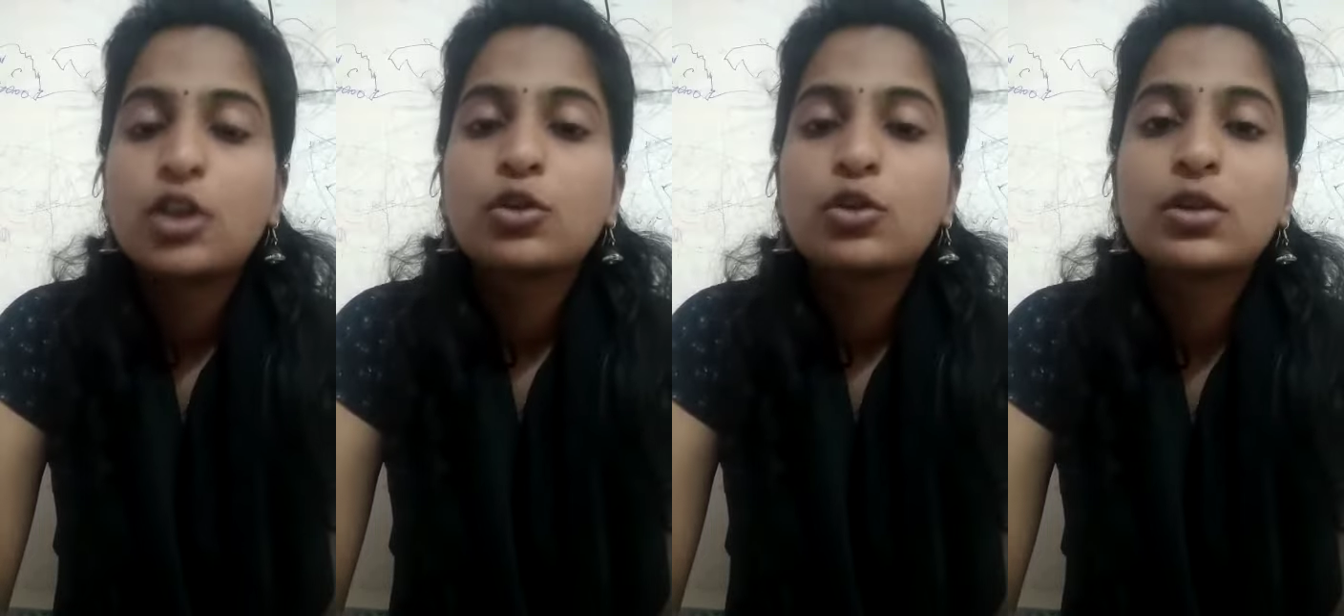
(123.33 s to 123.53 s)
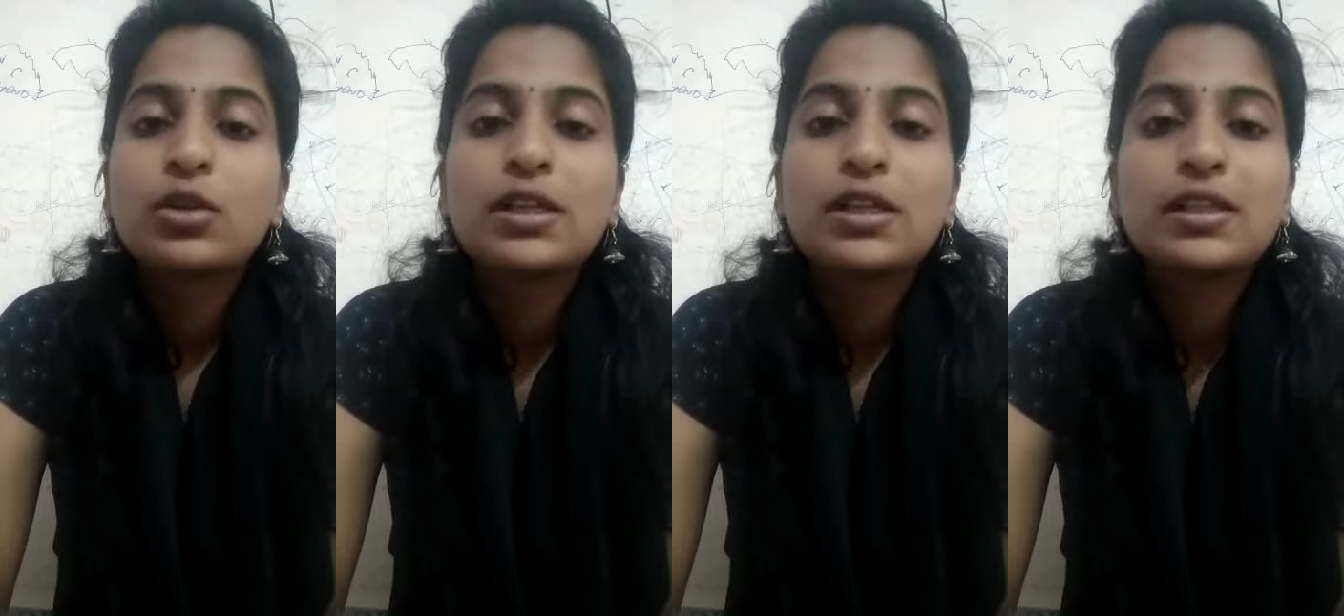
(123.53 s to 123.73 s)

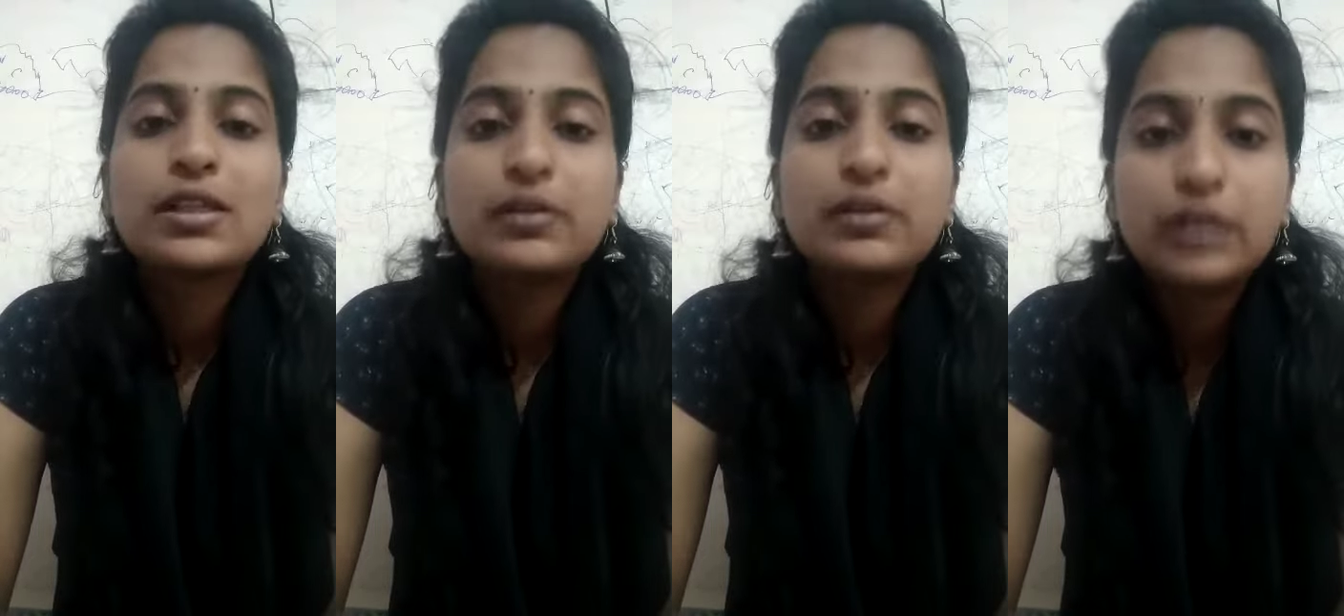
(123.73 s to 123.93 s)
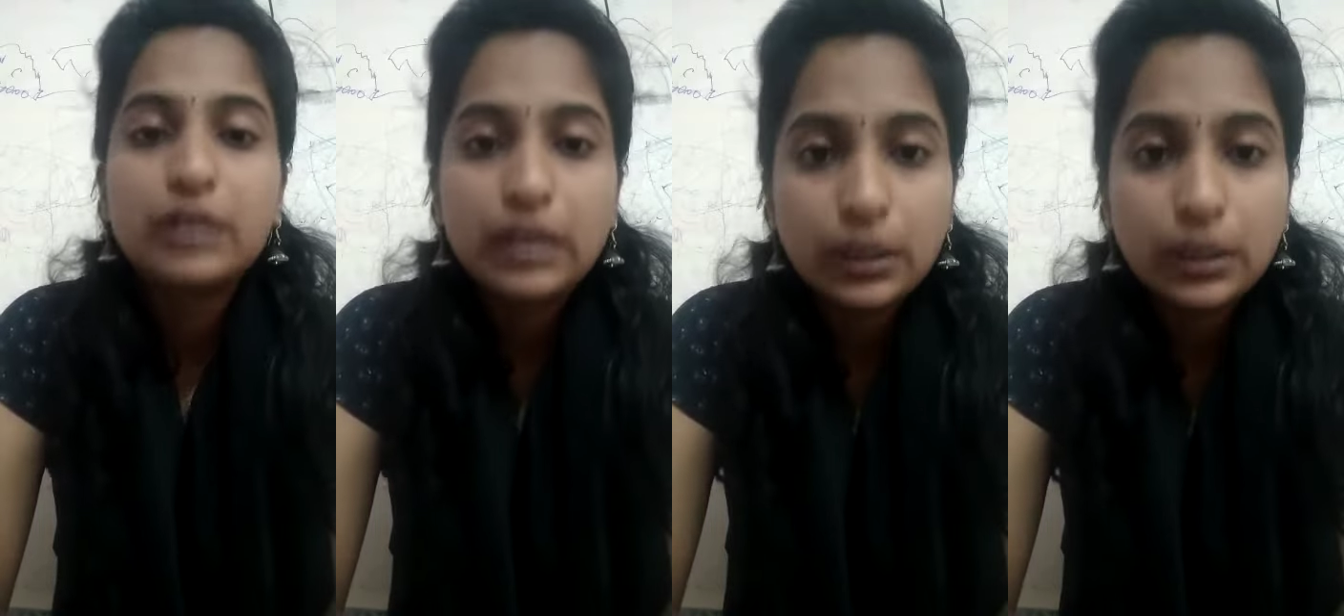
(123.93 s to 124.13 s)
So it is
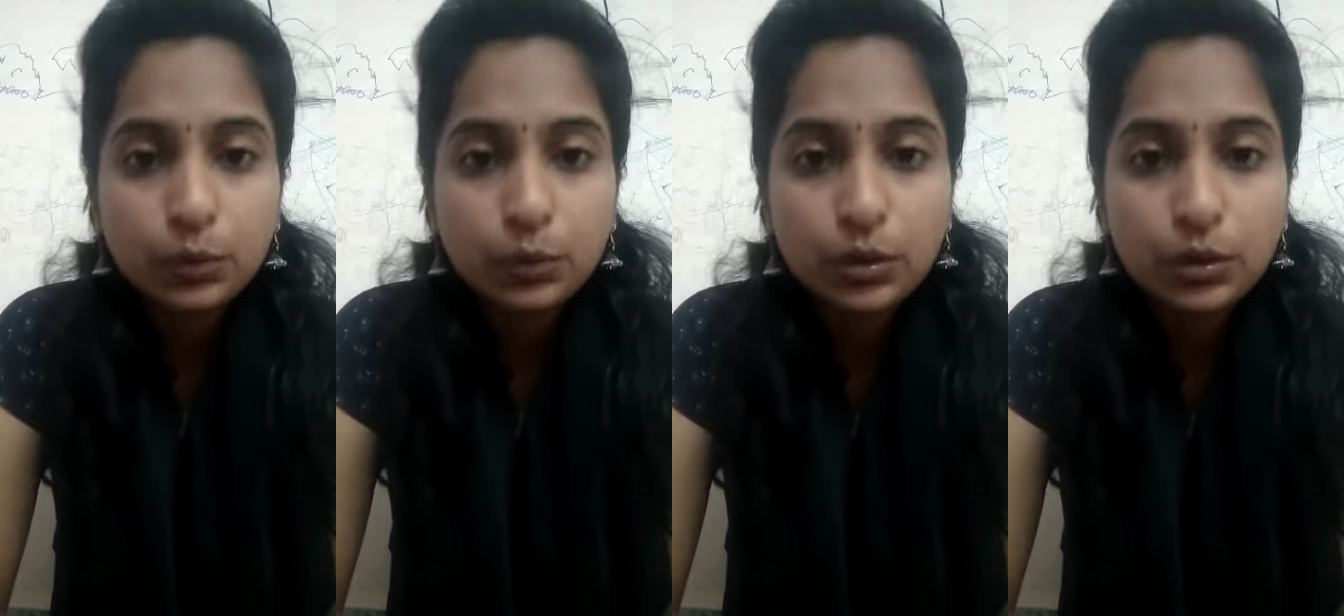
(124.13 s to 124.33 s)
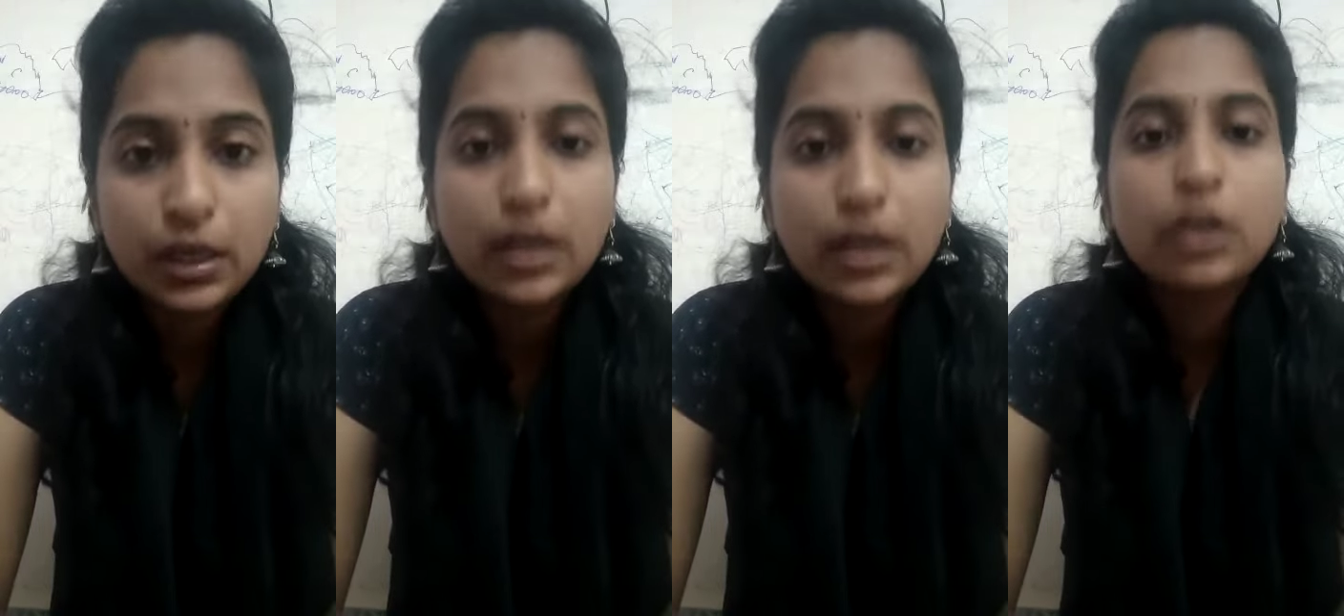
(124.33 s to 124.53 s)
our
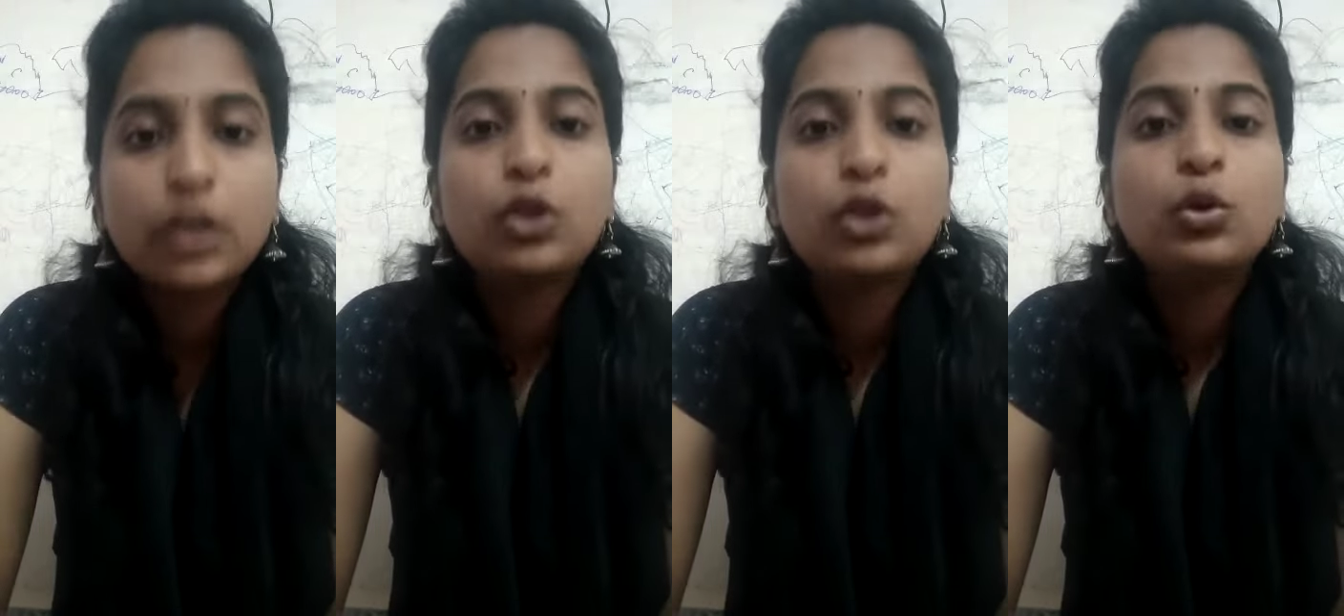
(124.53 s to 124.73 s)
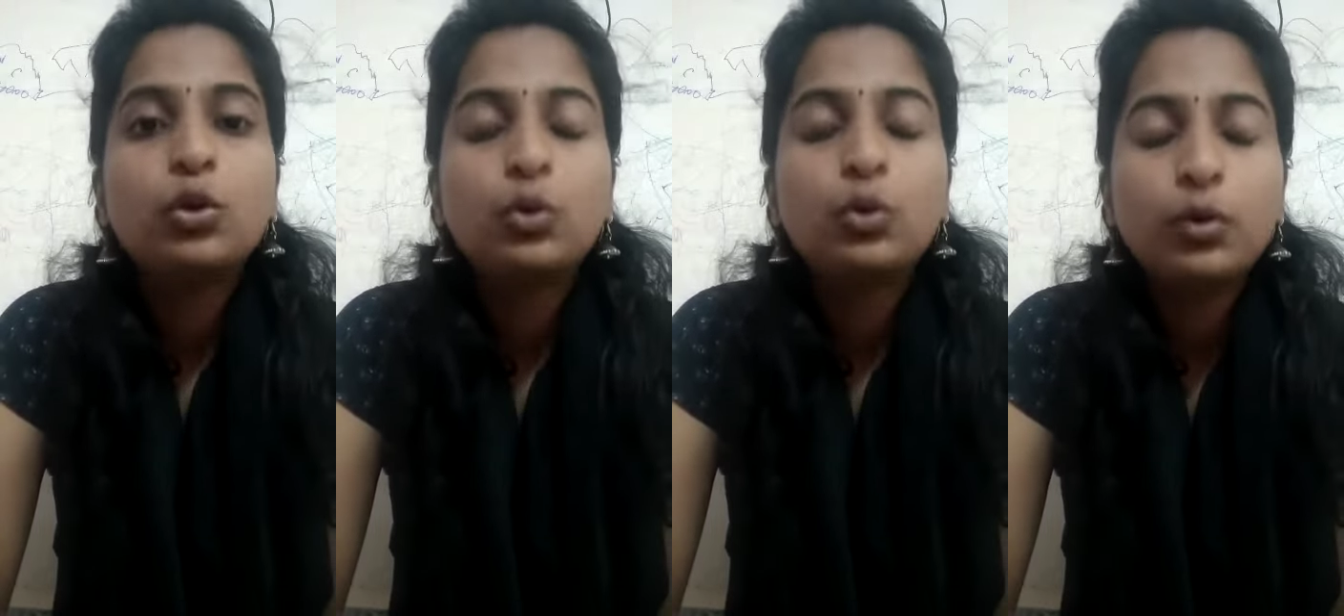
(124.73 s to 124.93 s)
duty
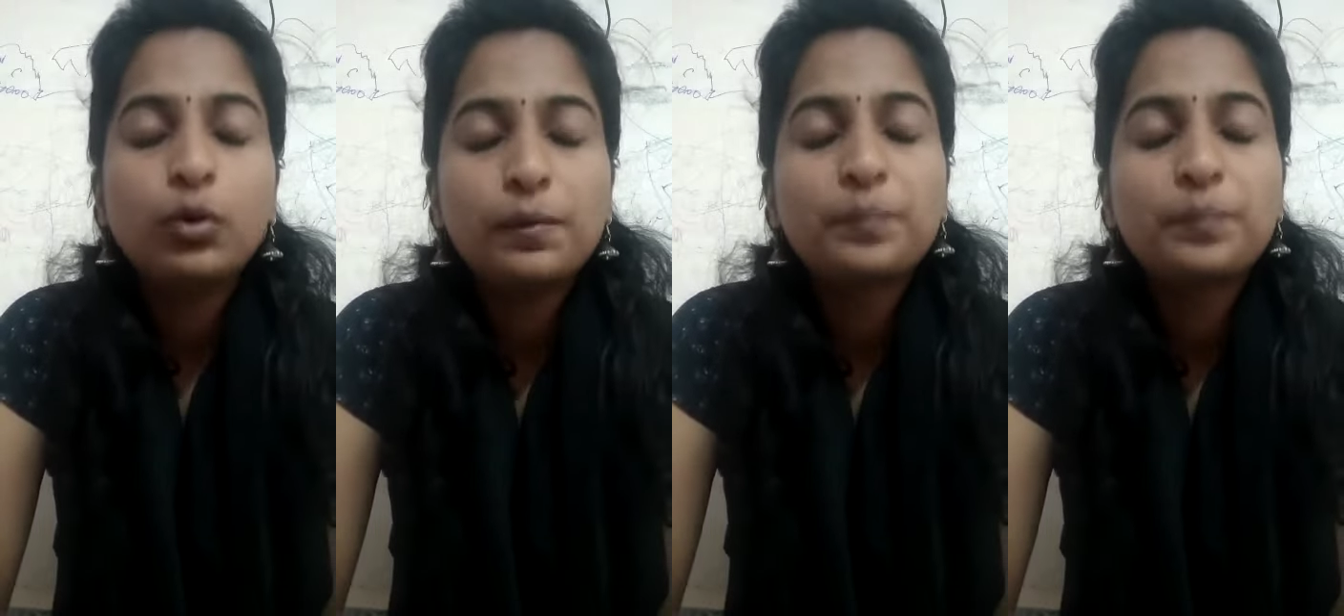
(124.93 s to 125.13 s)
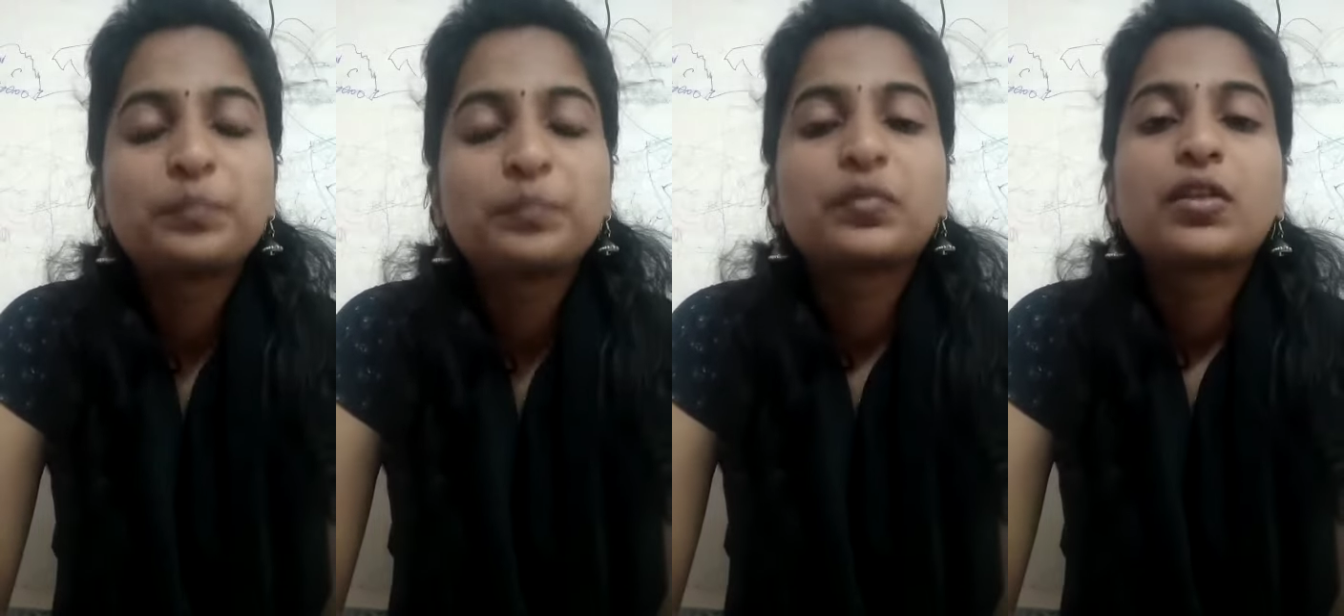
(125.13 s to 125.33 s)

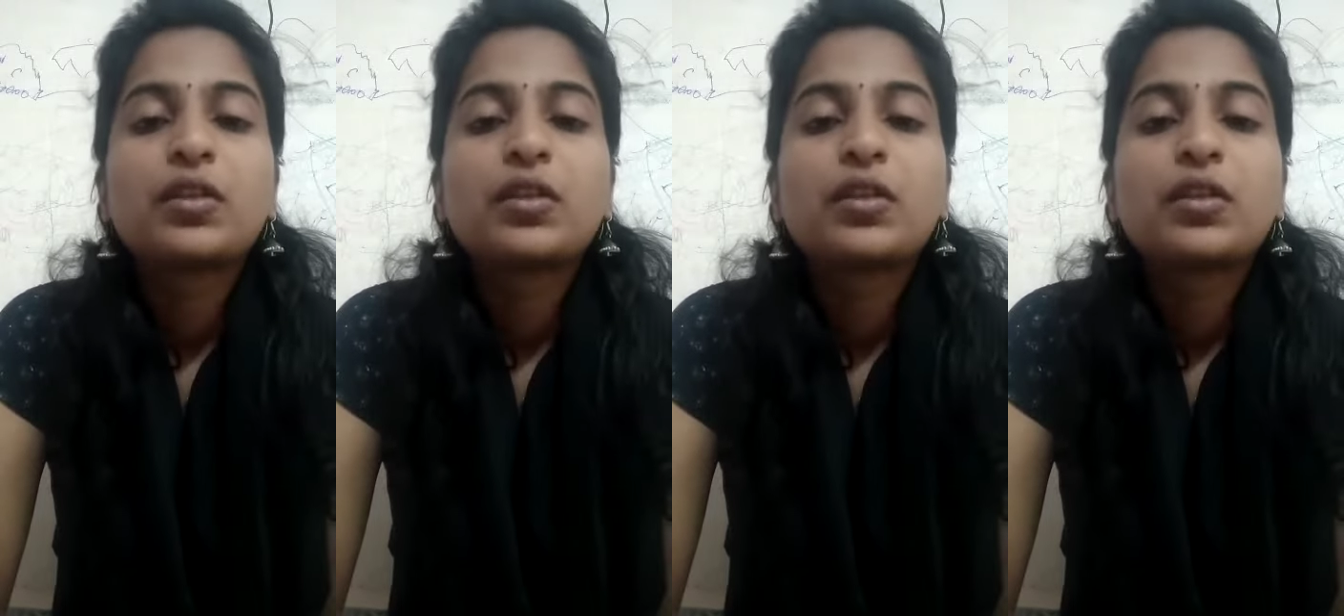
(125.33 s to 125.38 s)
to